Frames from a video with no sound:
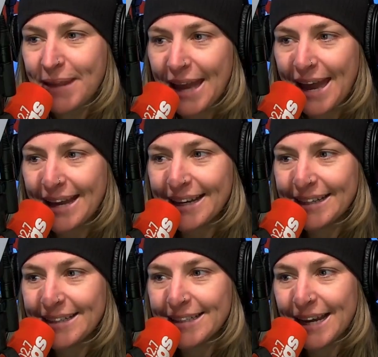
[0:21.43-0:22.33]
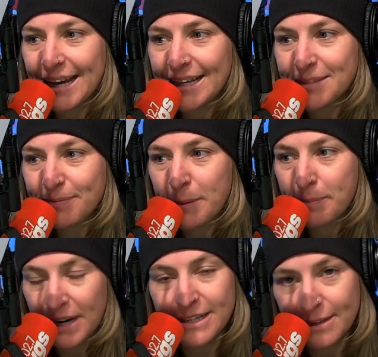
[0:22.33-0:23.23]
And it's been
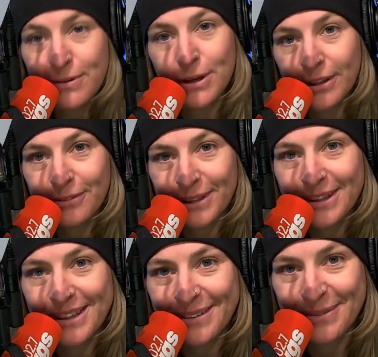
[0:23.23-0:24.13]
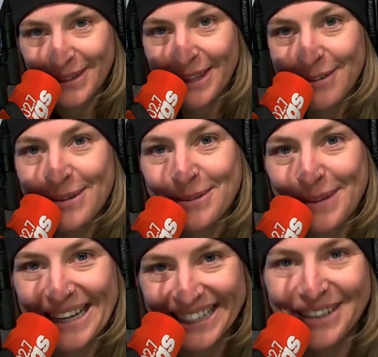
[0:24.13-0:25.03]
very difficult with living with
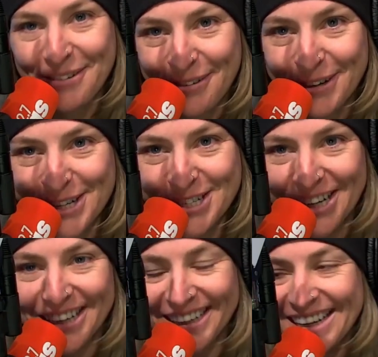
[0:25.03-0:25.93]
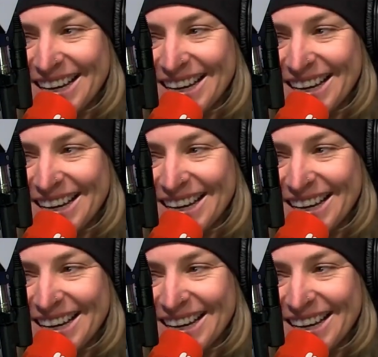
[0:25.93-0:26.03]
me, for sure.